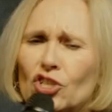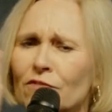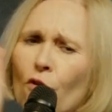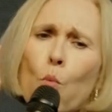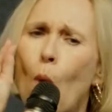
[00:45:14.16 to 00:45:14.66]

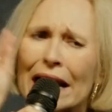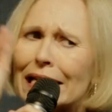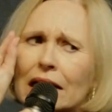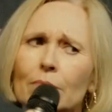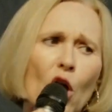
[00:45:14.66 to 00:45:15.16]
just for one
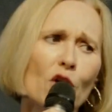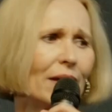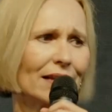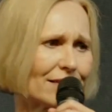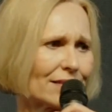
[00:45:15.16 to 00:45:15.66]
little
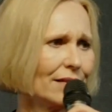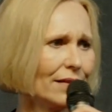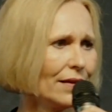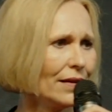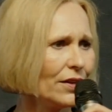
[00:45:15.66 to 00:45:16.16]
moment,
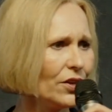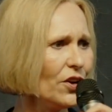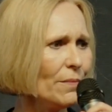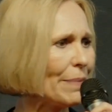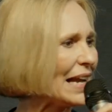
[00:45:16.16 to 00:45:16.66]
you
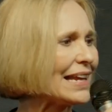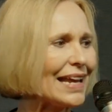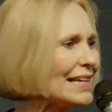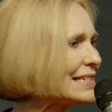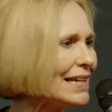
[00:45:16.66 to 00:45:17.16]
know, but
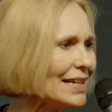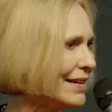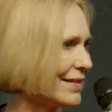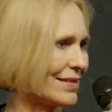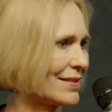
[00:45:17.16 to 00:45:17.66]
he
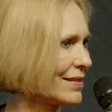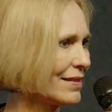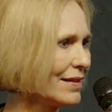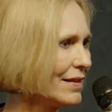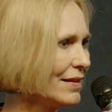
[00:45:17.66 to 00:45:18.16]

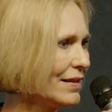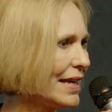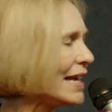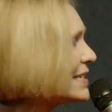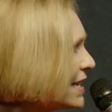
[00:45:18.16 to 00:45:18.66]
didn't. He